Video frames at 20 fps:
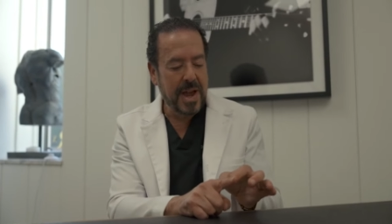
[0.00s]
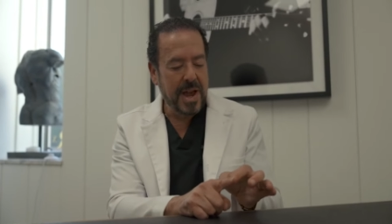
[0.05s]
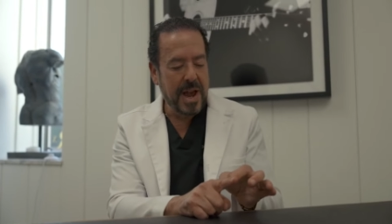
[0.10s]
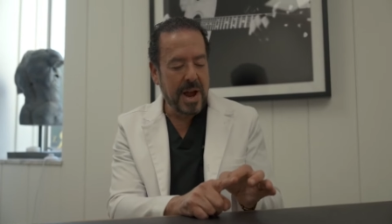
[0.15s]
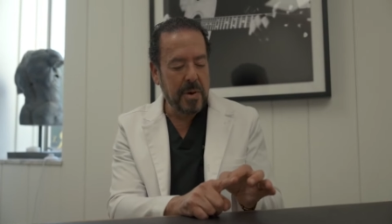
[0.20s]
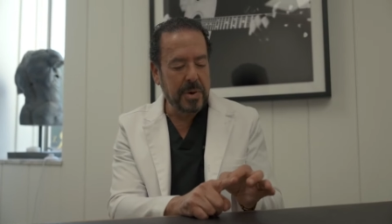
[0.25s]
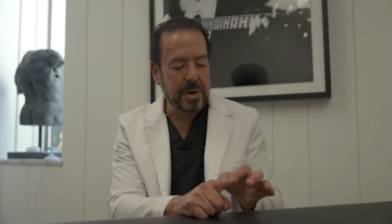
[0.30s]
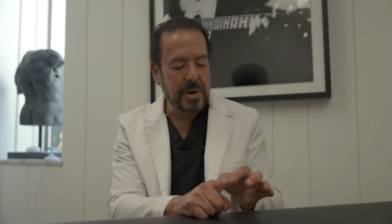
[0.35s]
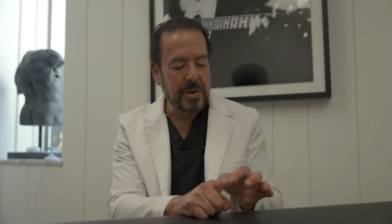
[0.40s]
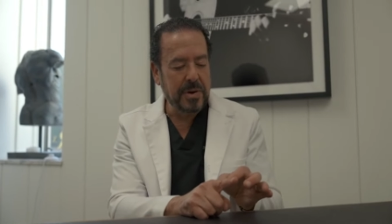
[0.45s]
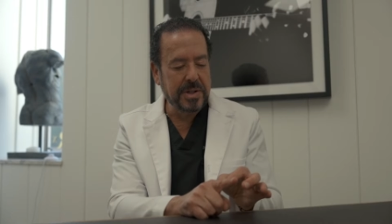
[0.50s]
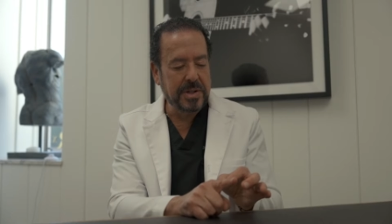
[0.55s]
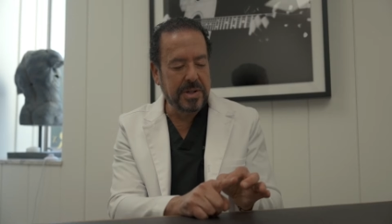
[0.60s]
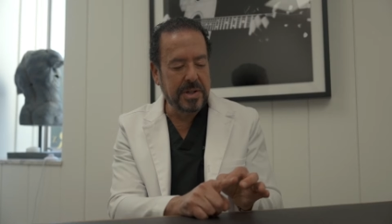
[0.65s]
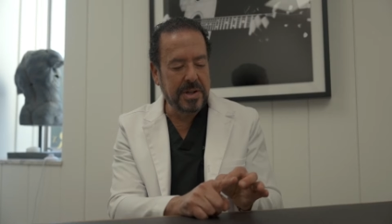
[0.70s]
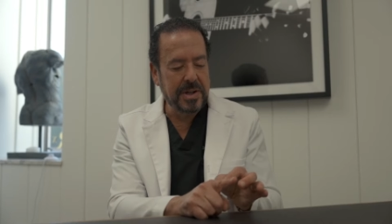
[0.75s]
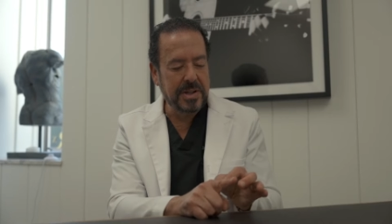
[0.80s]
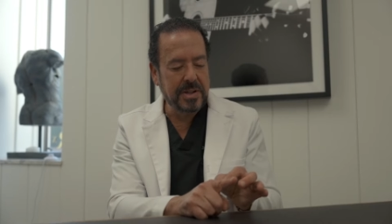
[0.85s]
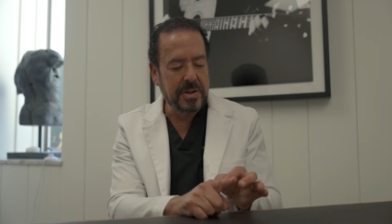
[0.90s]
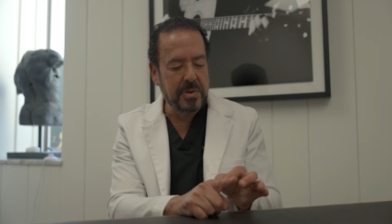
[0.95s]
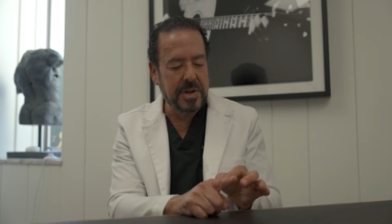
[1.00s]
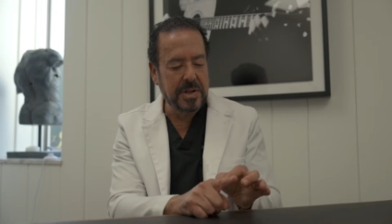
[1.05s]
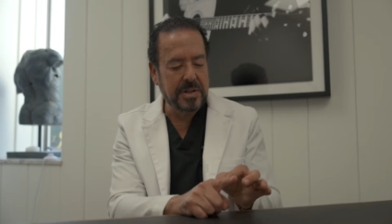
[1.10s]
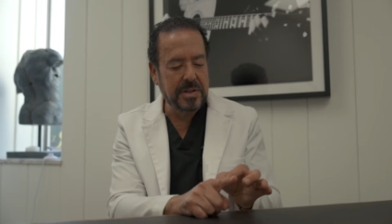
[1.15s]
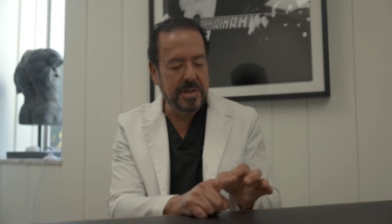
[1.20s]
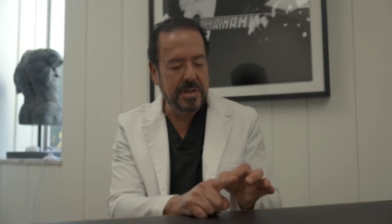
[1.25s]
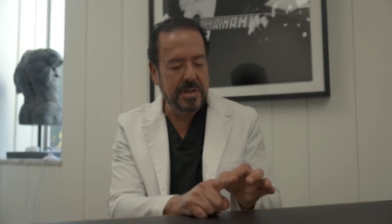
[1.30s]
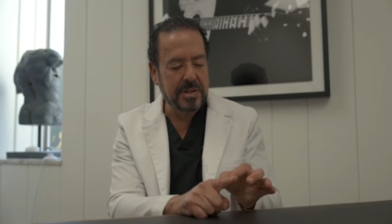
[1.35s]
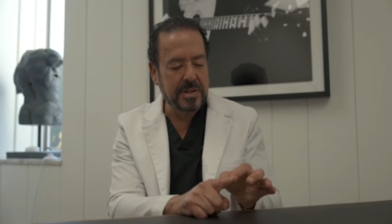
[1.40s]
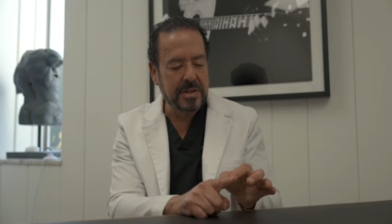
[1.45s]
And we're going
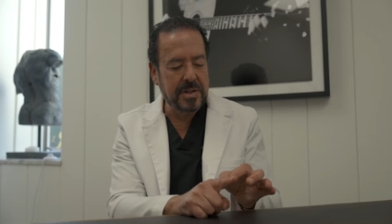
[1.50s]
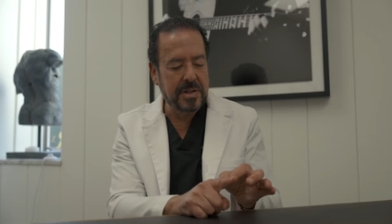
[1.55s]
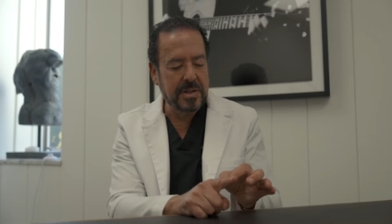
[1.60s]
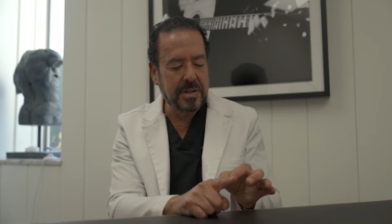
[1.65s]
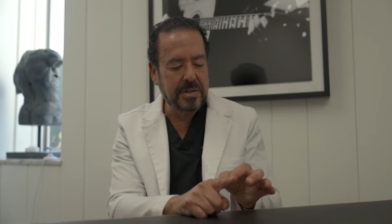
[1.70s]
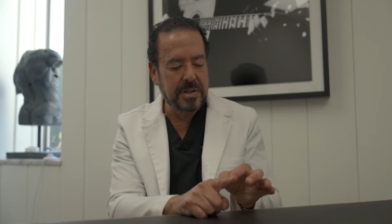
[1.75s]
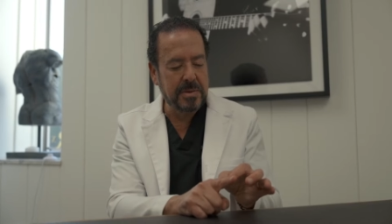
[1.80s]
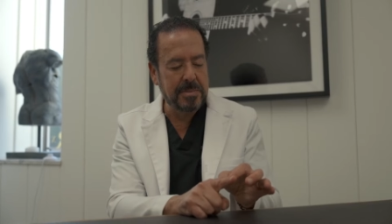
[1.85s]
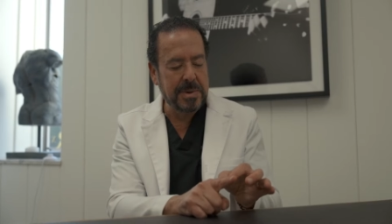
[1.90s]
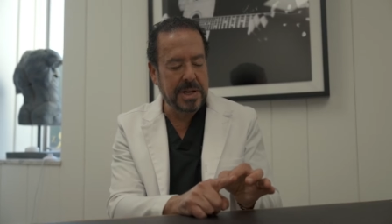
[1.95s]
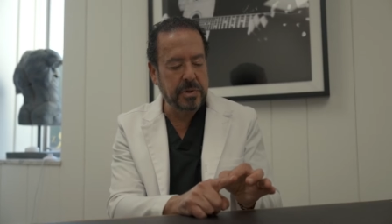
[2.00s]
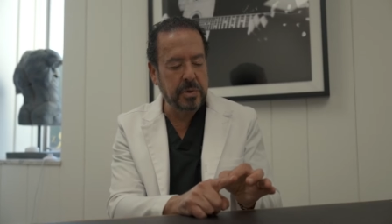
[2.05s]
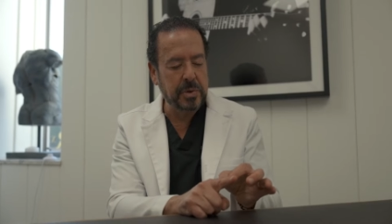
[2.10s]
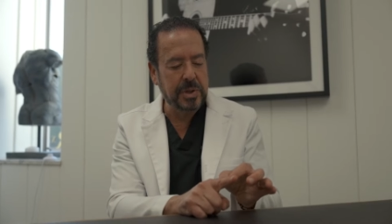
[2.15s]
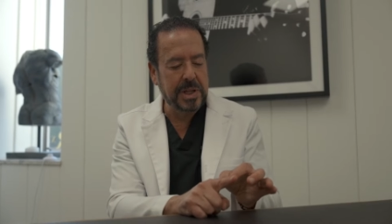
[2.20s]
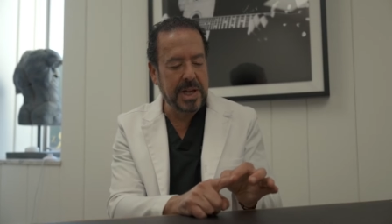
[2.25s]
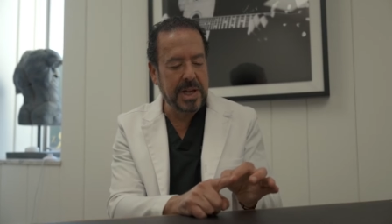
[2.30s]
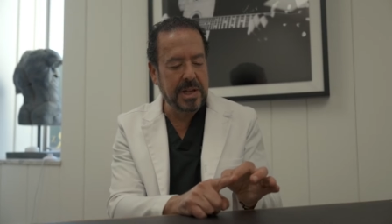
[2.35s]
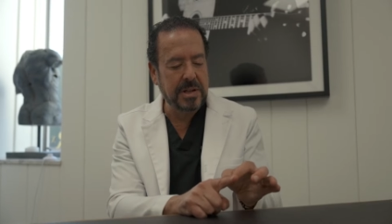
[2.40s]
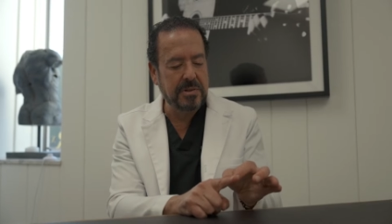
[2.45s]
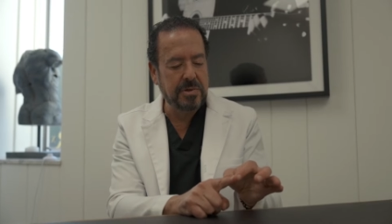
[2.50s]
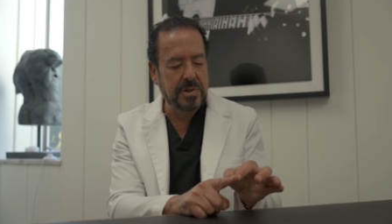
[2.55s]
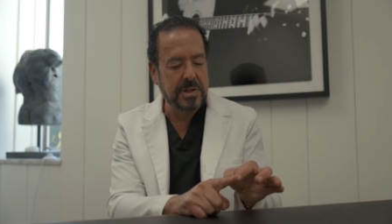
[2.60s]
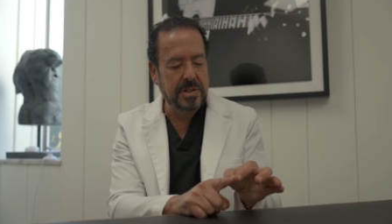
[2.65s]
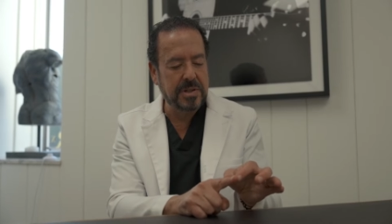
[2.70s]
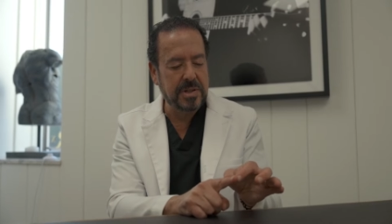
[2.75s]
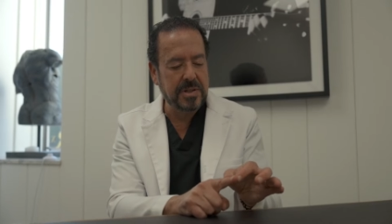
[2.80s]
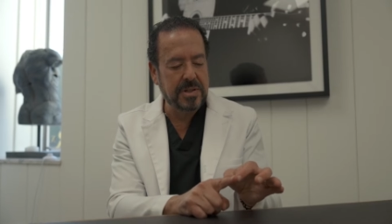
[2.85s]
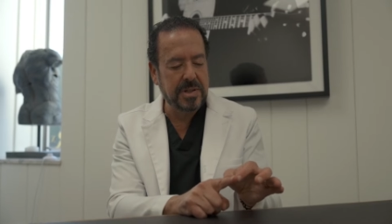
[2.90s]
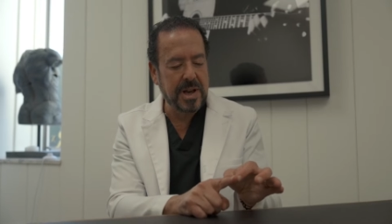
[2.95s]
to symmetrically
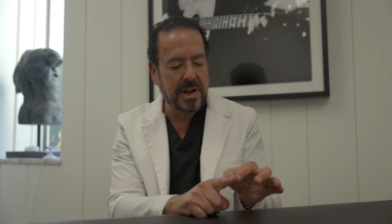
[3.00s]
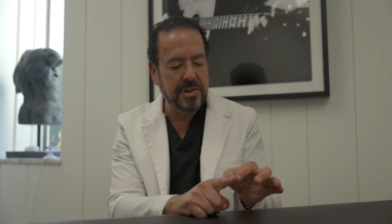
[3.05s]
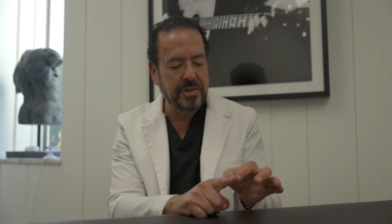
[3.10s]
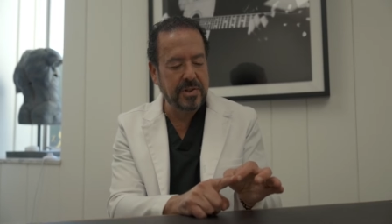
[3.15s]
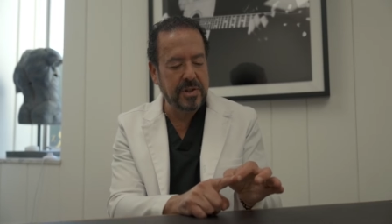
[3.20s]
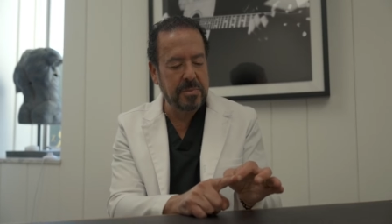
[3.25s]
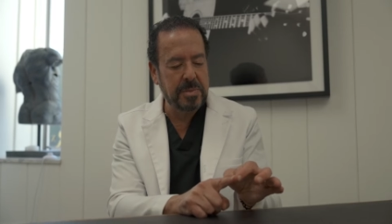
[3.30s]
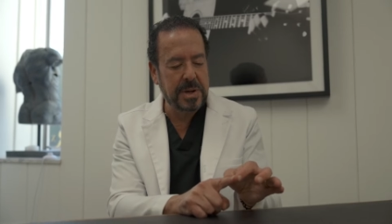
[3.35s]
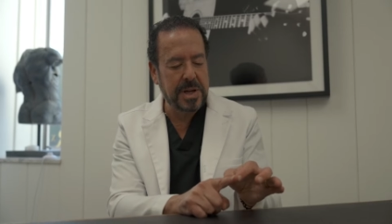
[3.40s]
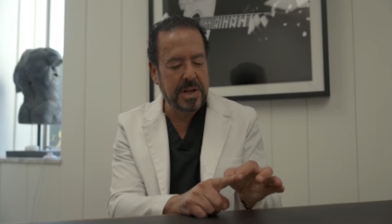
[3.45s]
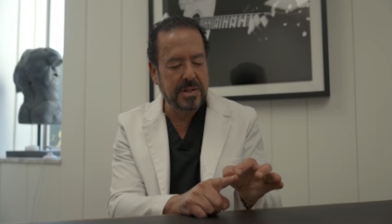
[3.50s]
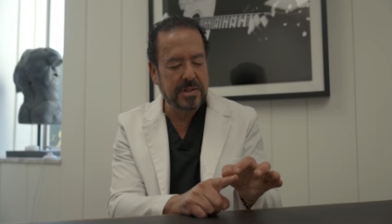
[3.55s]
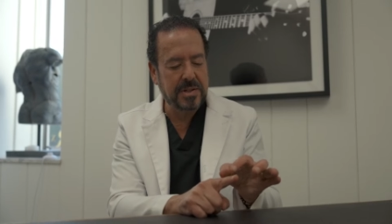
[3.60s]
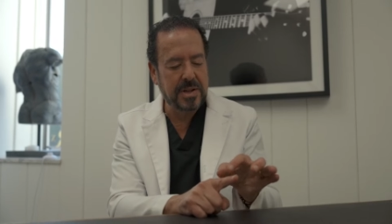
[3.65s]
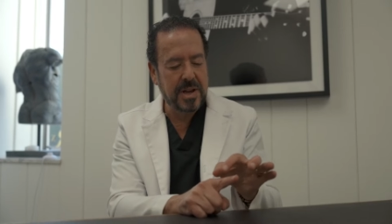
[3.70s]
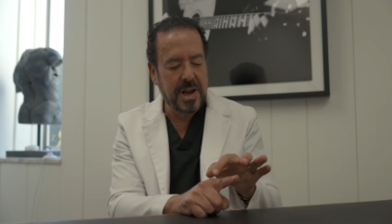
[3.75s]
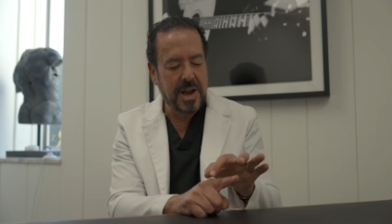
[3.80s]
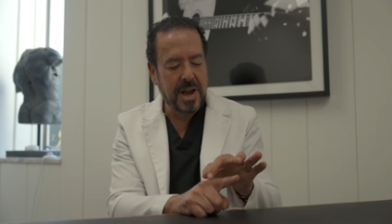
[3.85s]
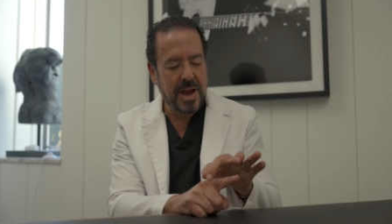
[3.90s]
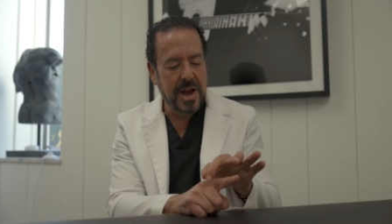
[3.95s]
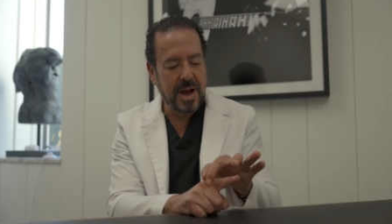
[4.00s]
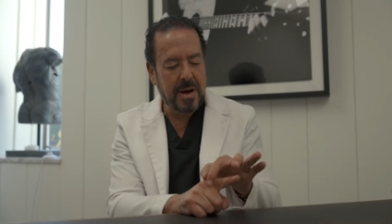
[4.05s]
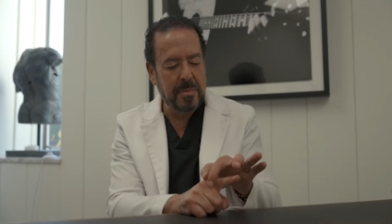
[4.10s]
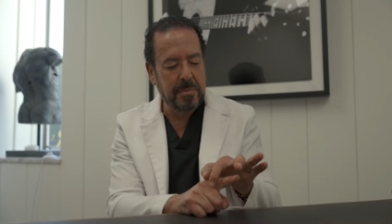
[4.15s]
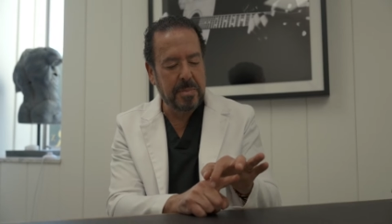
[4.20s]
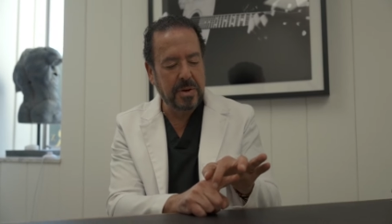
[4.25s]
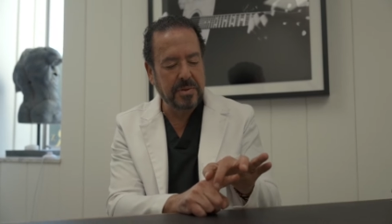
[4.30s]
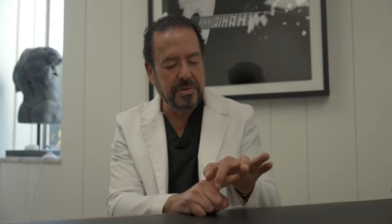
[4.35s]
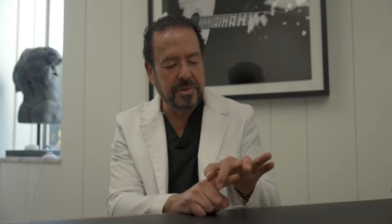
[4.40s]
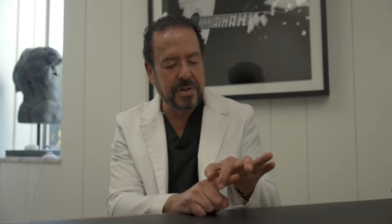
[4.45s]
increase the size of the penis on
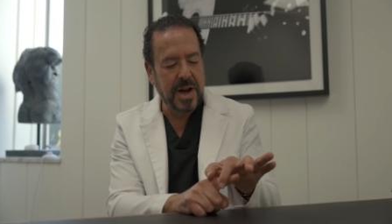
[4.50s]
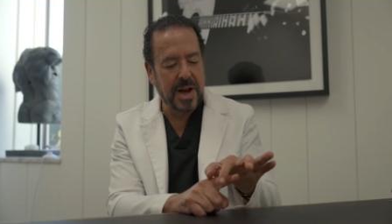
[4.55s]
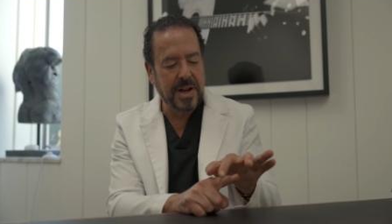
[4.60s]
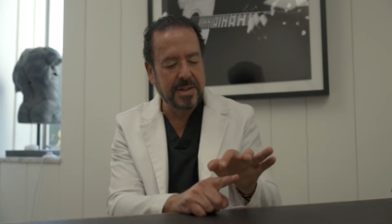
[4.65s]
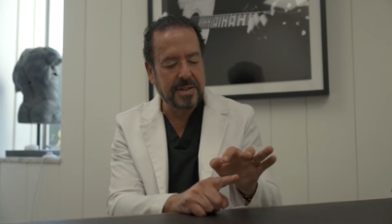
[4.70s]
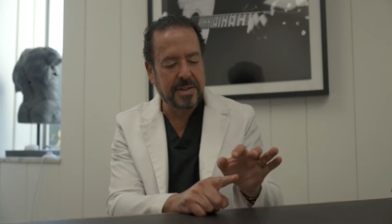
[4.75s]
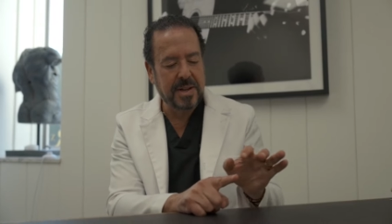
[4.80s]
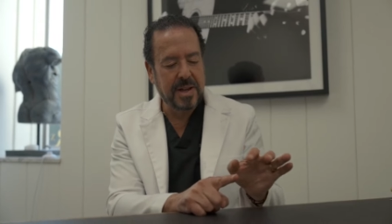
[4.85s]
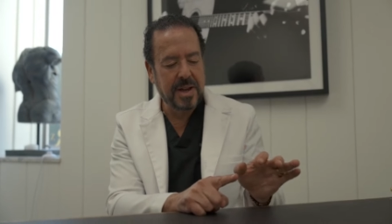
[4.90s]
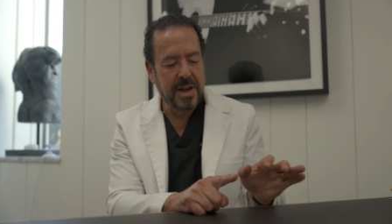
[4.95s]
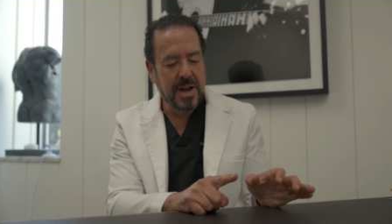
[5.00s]
both sides.